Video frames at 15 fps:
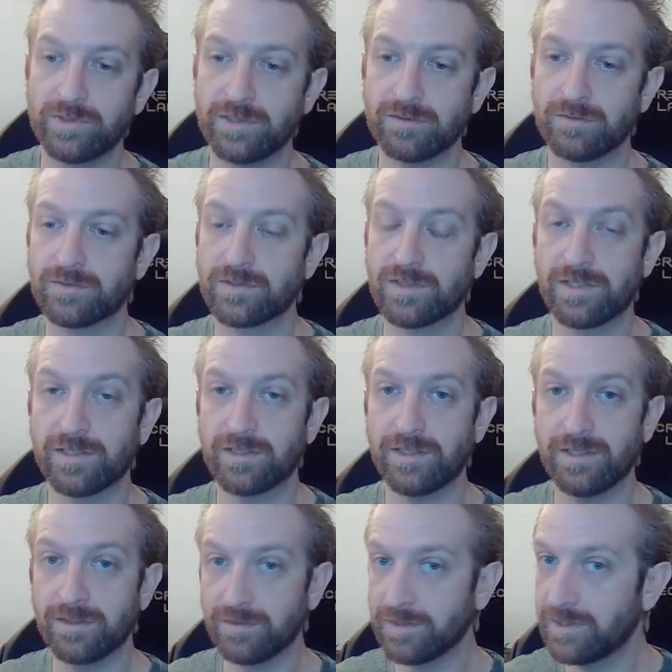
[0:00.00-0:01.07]
It looks like
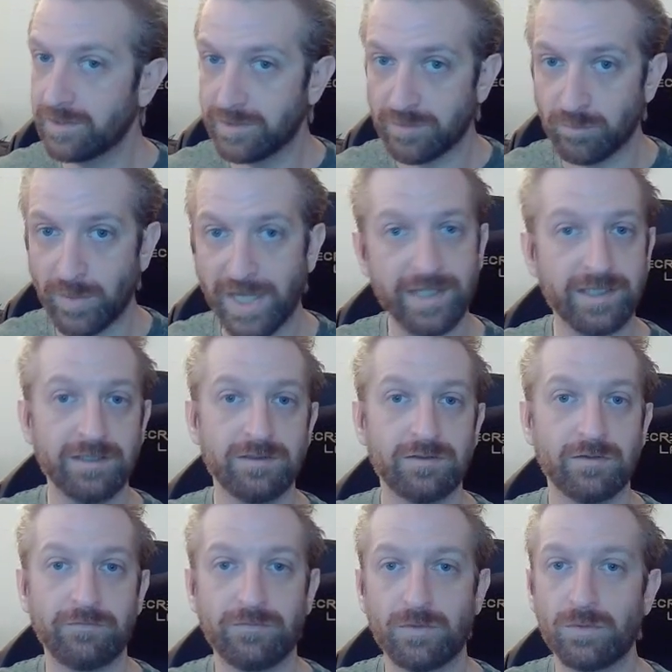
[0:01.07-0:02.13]
Italy is back in
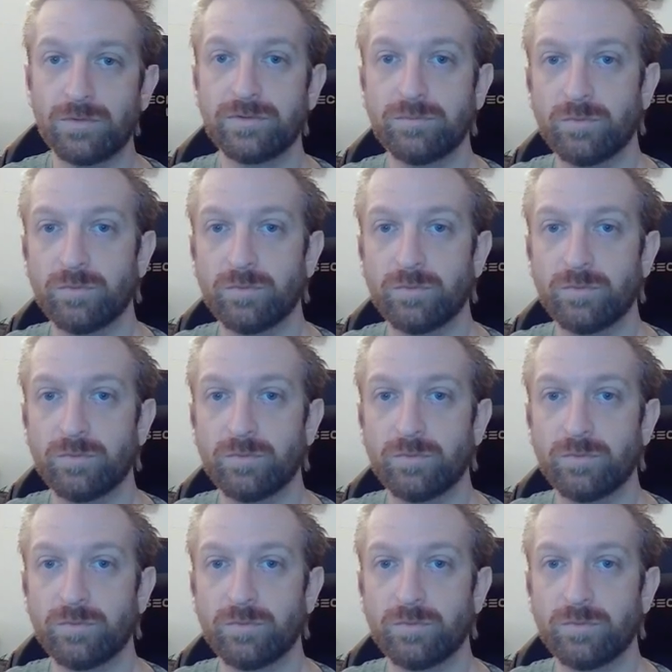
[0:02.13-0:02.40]
the fold